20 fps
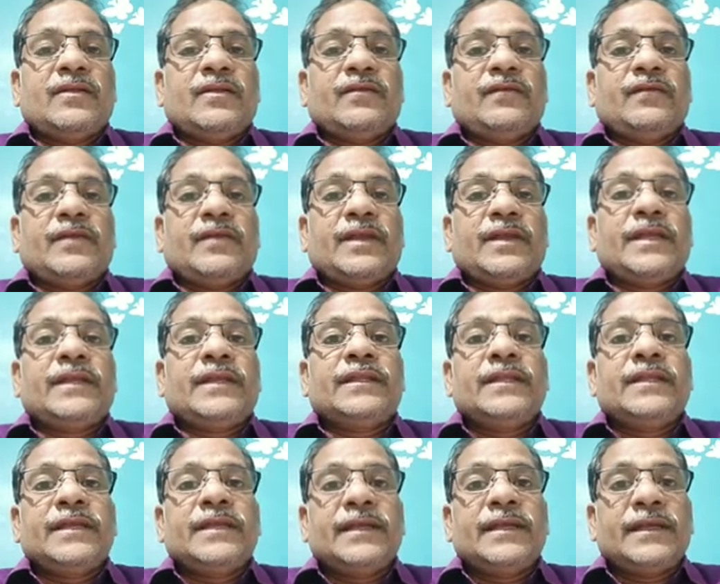where
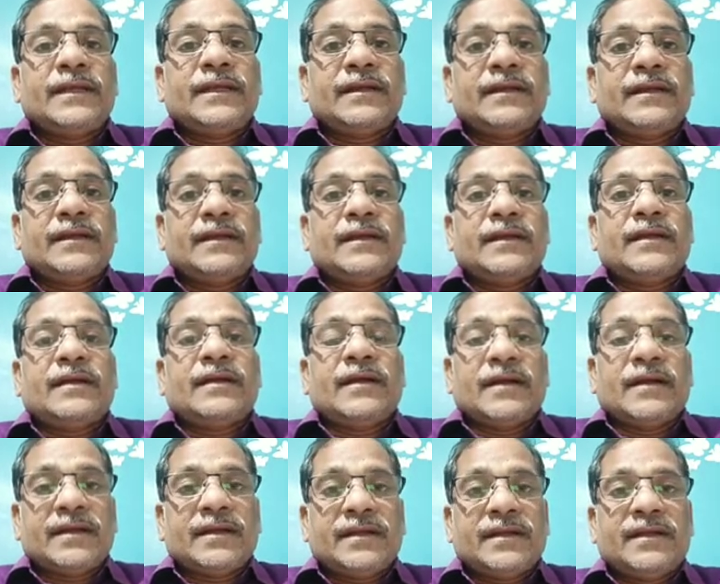they
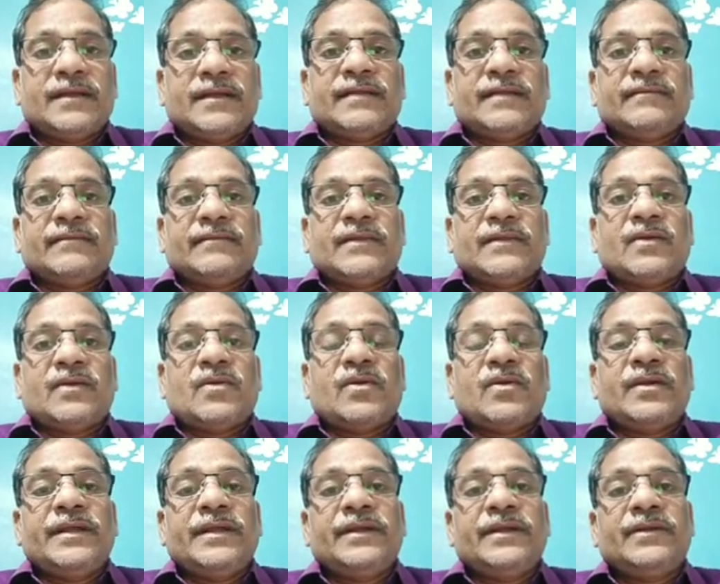occur,
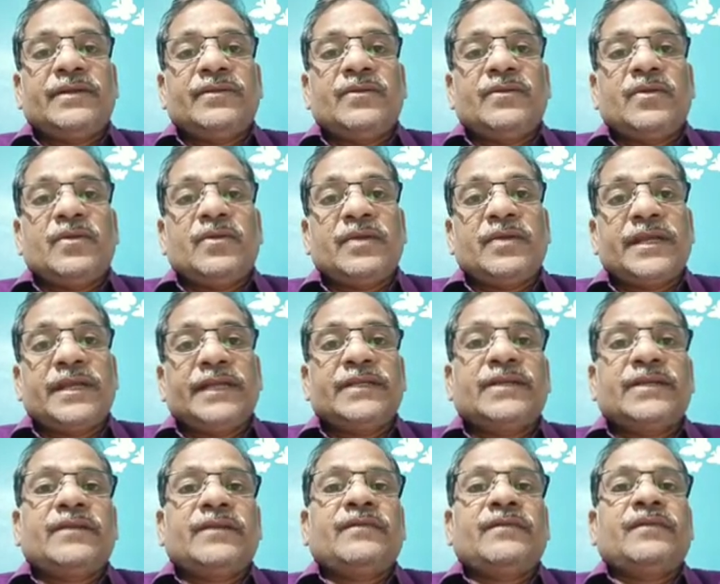according to
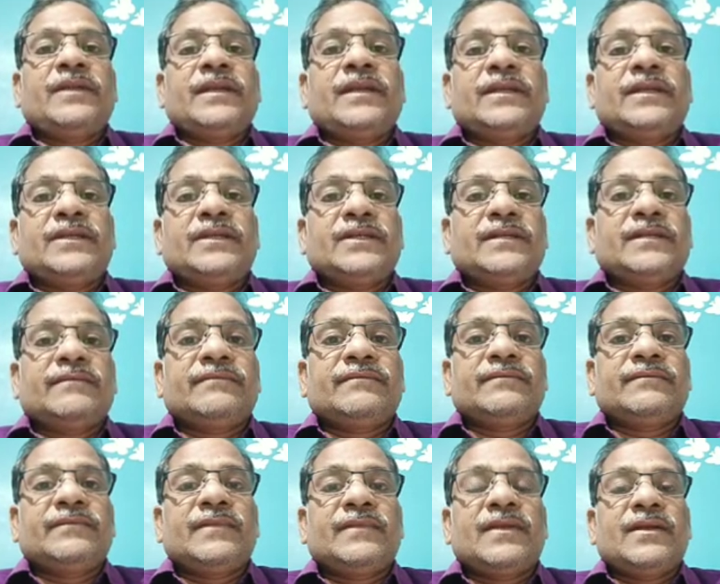location of digestion,
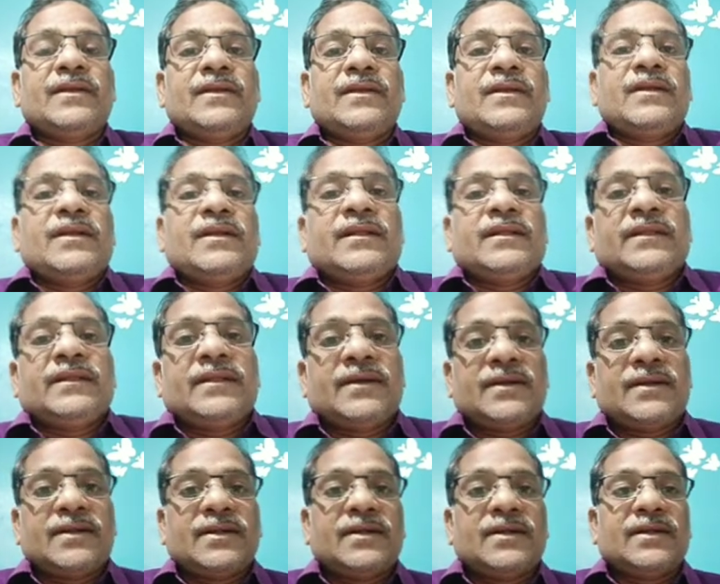
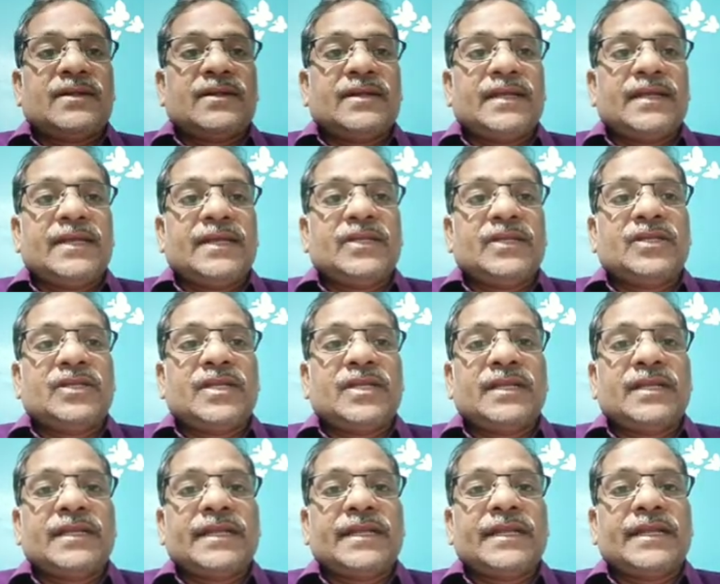the digestion
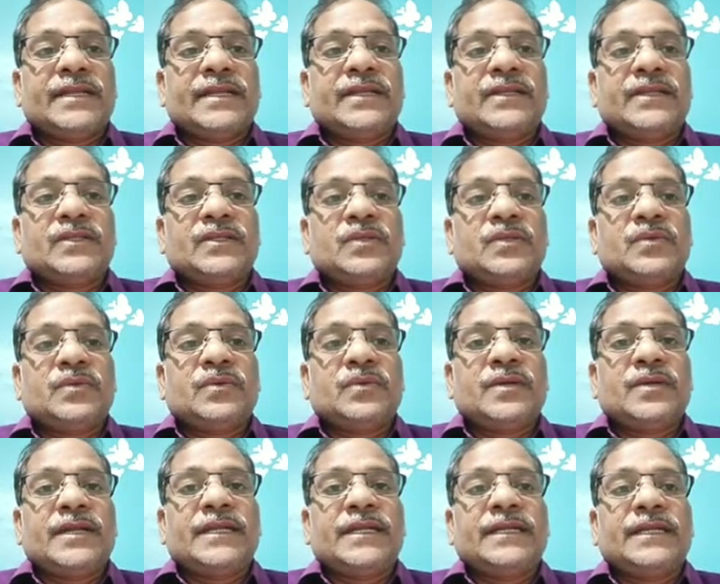categorizes two
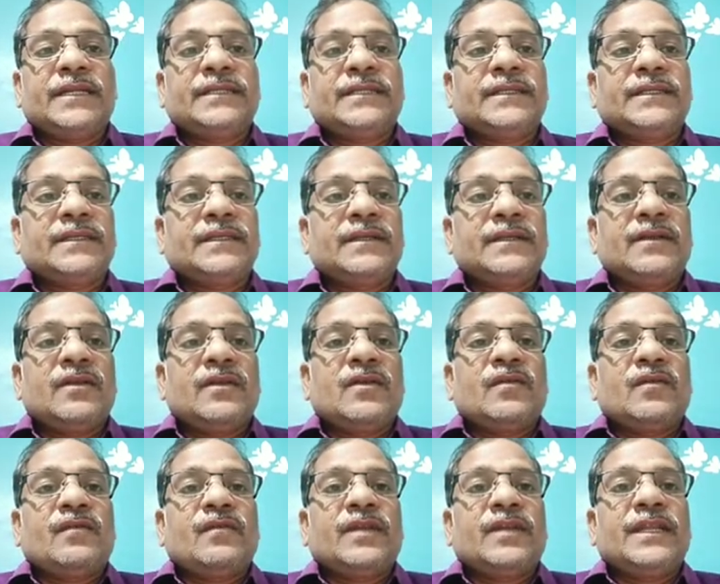kinds.
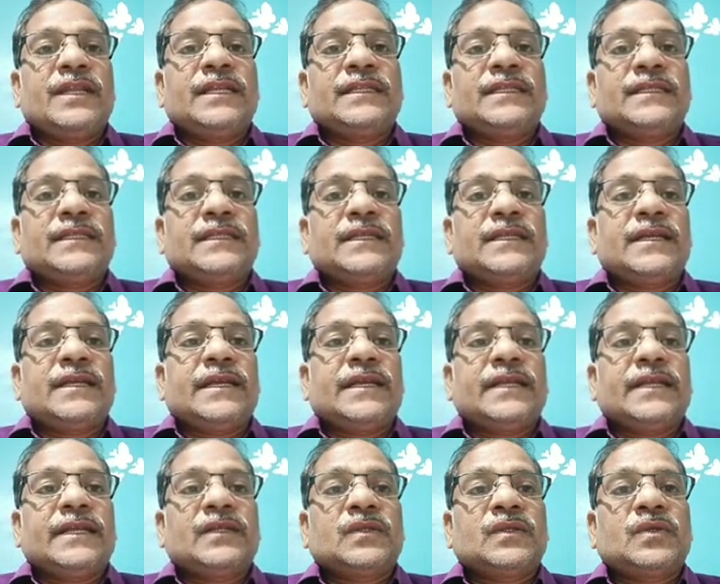One is
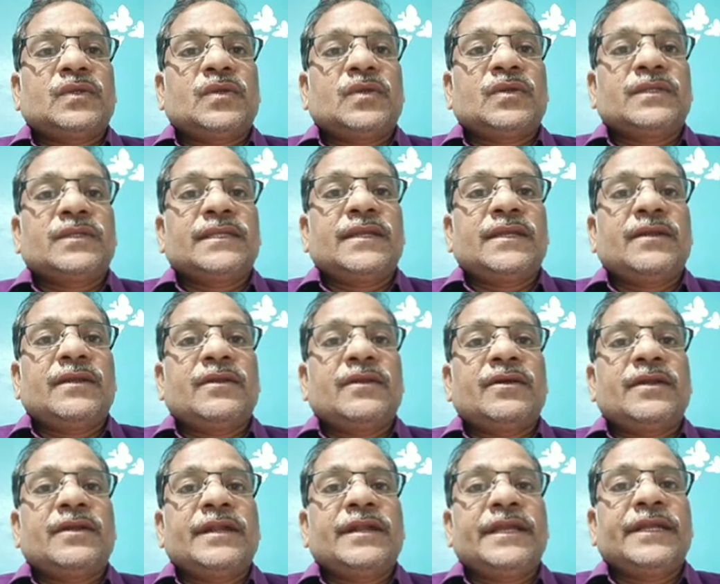
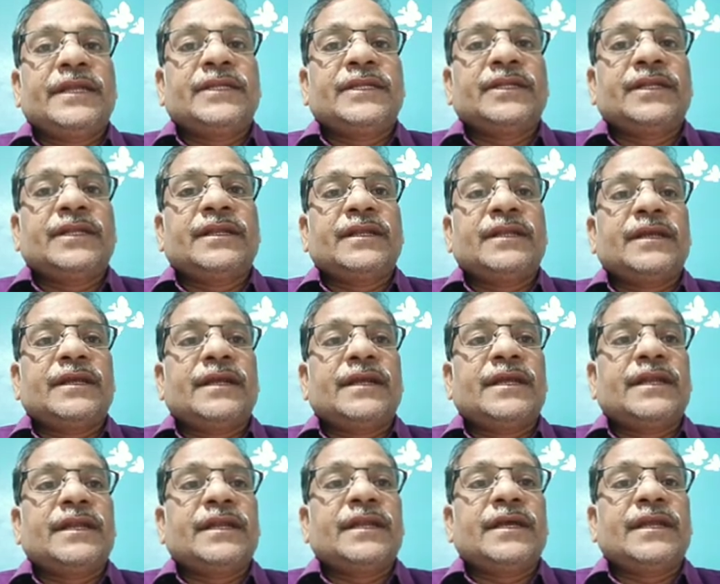extracellular digestion
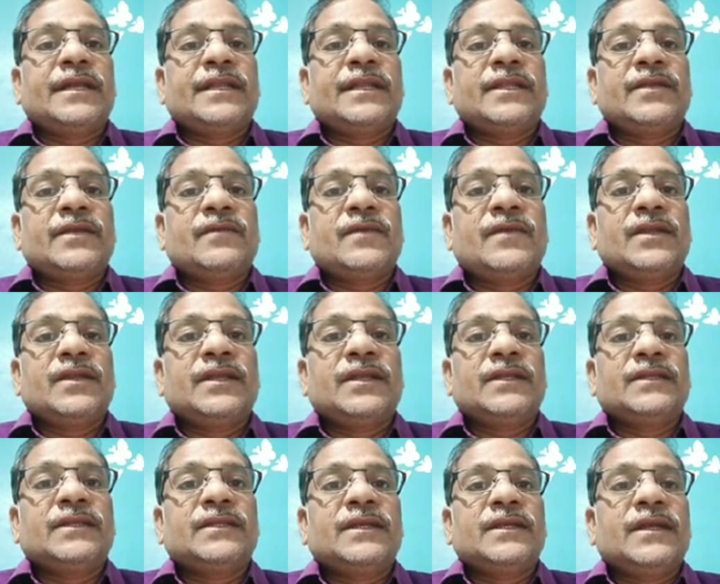and another one
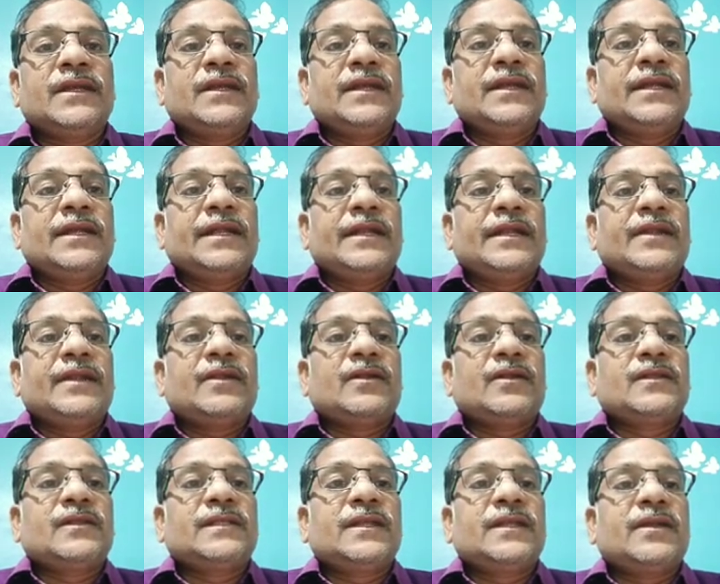is
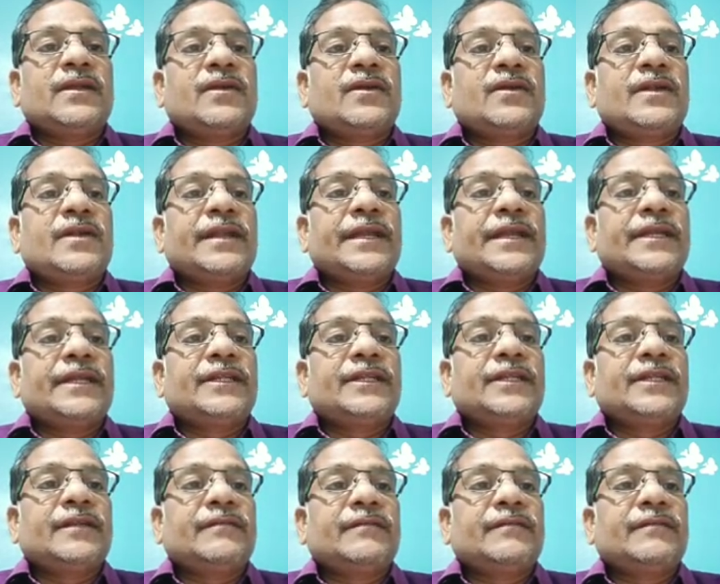intracellular digestion.